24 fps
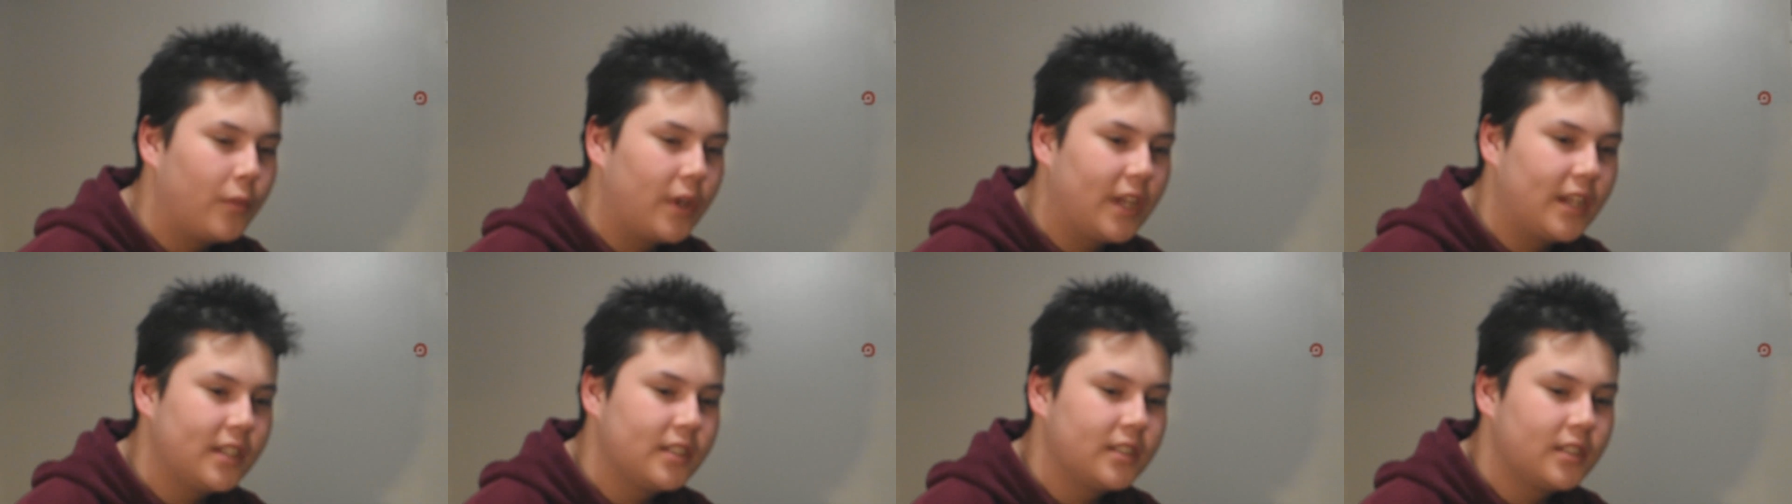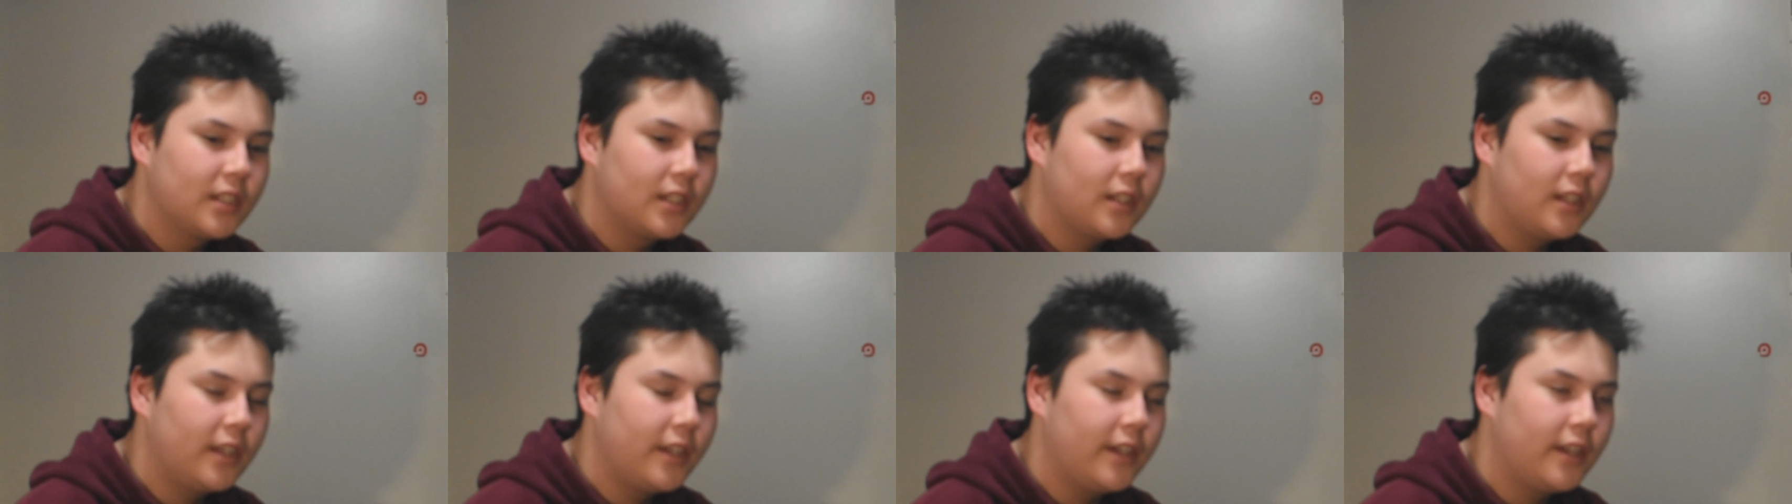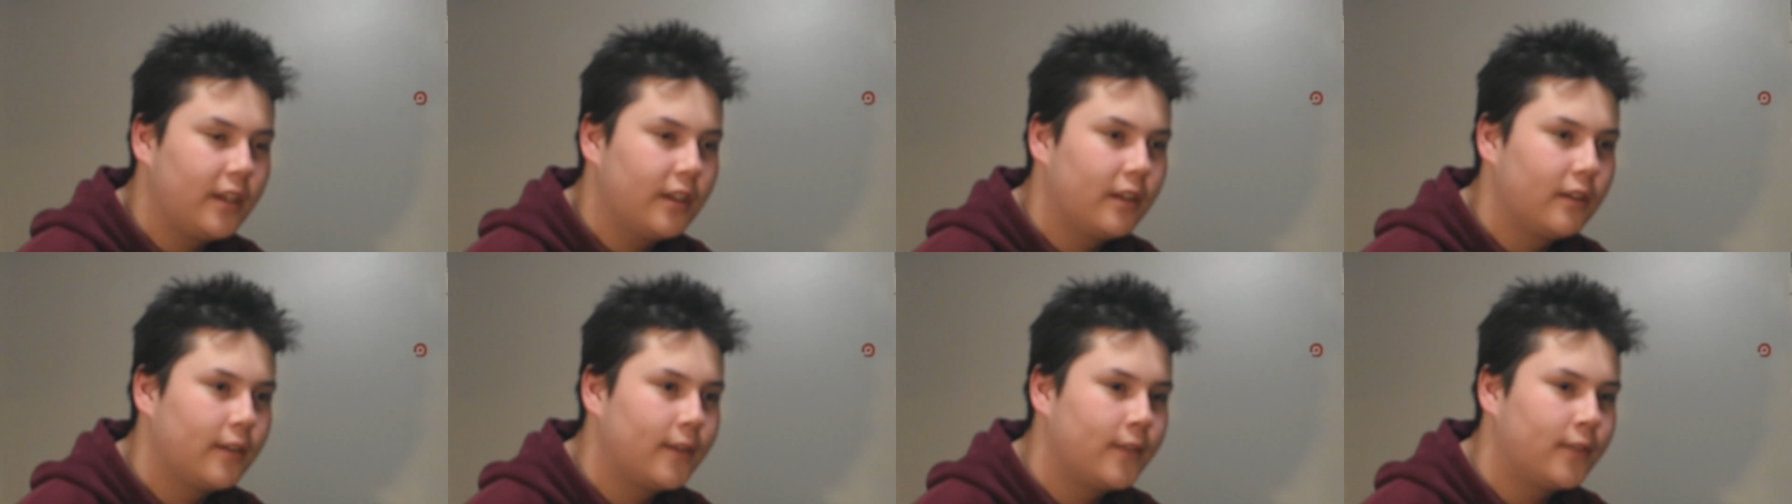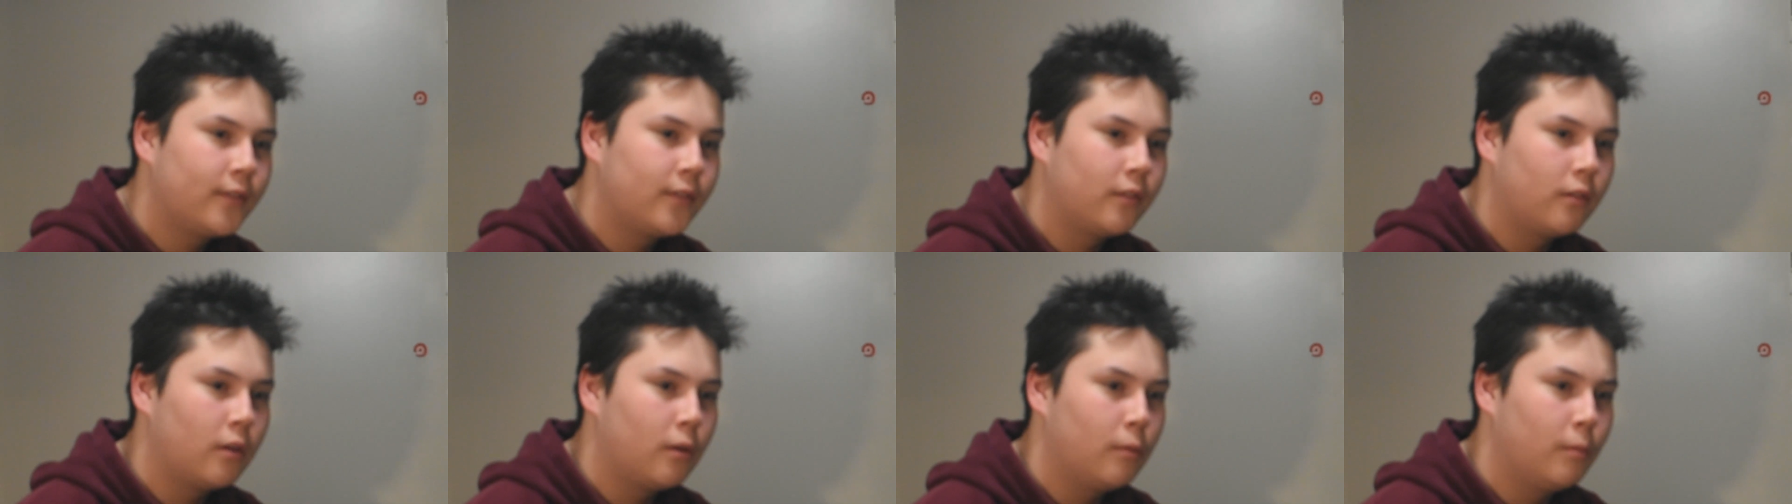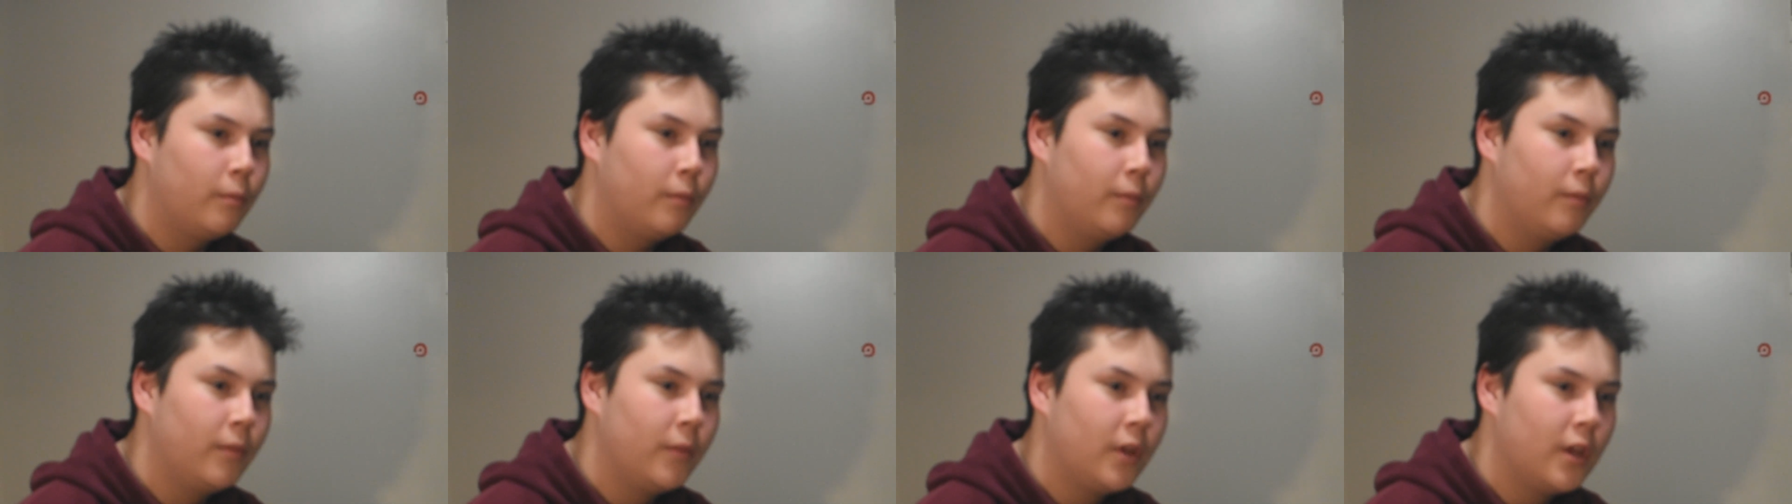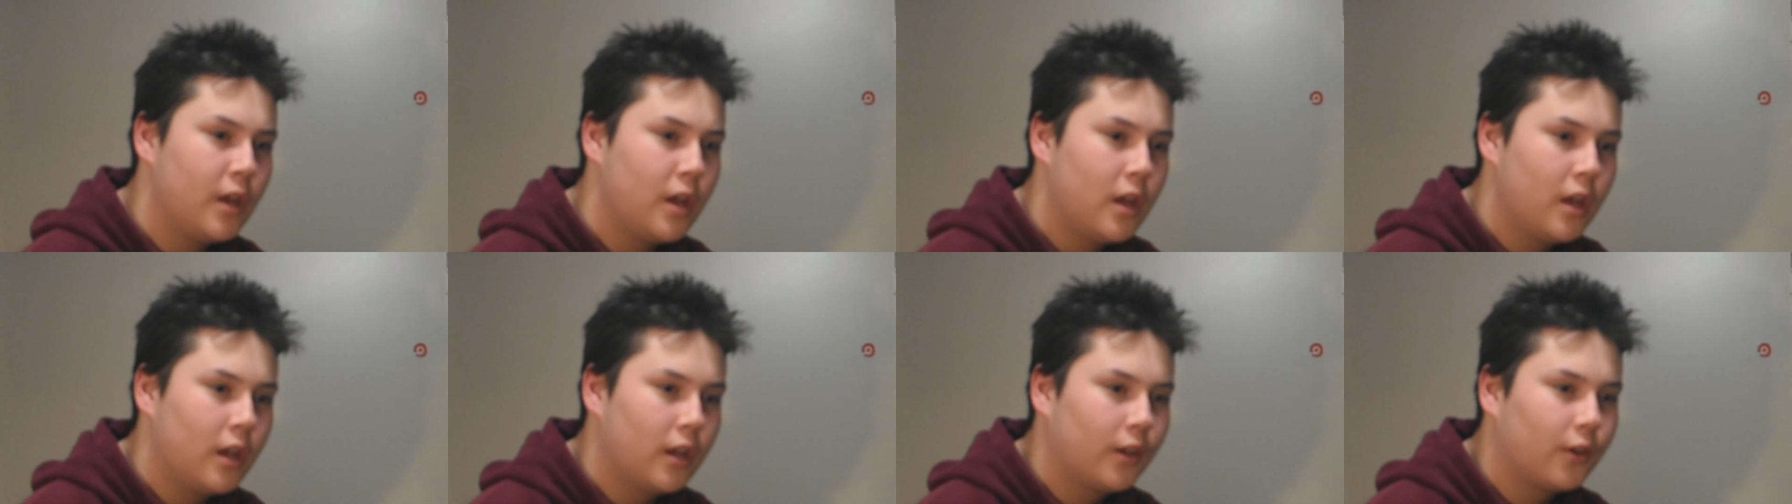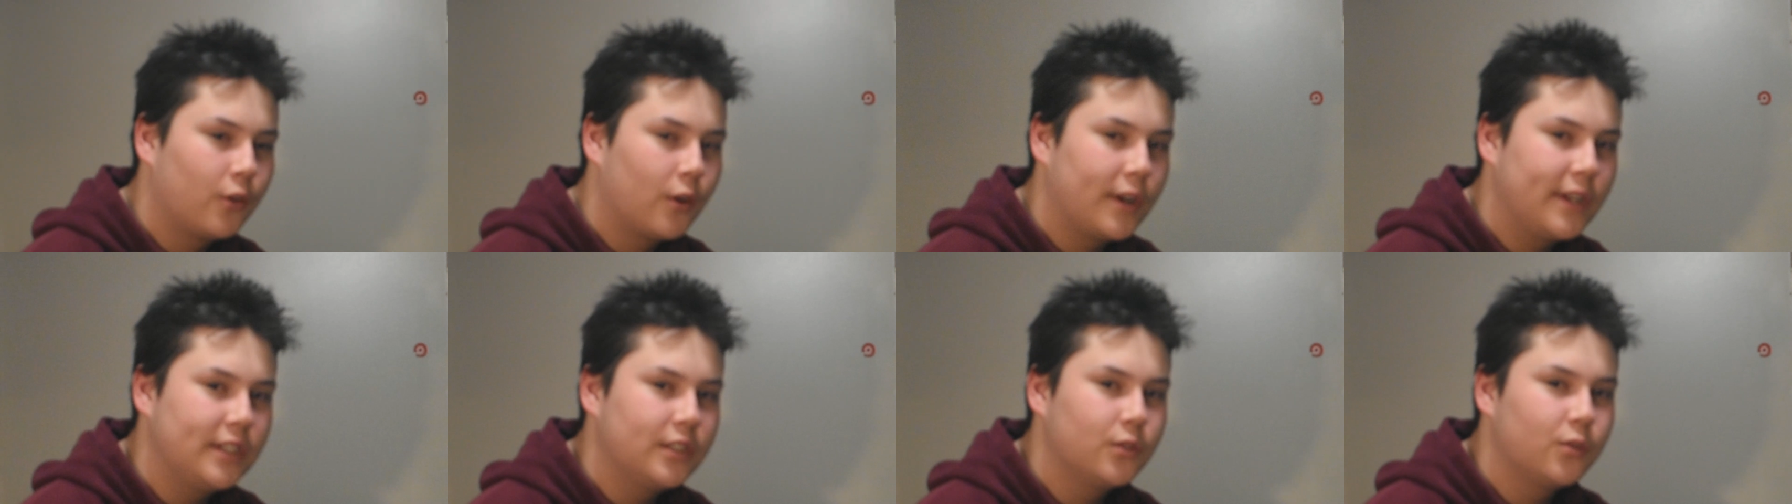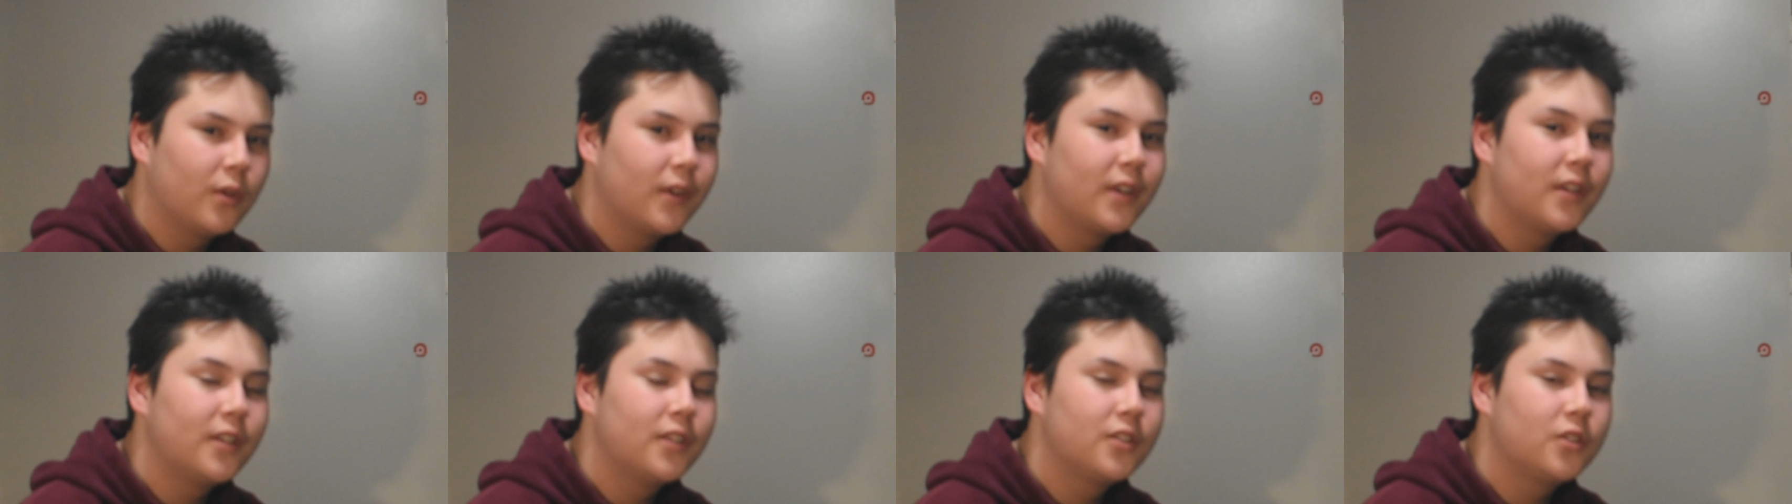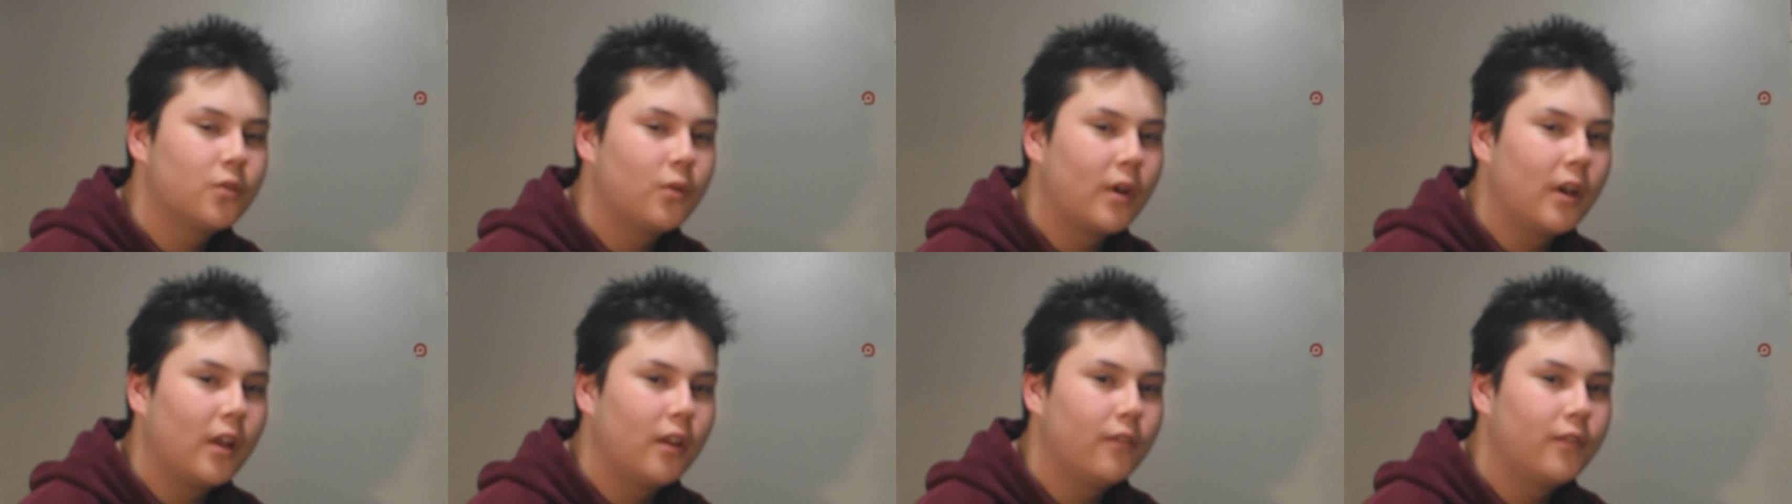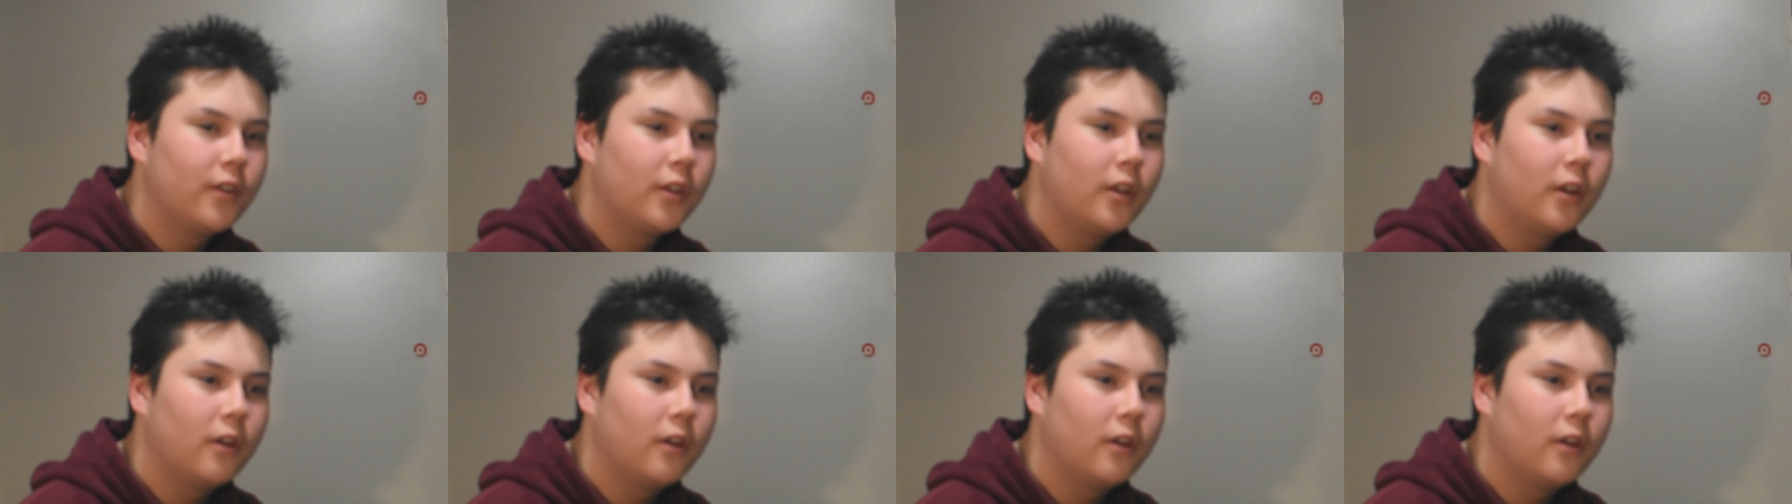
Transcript: Basically, from grades 1 to 12,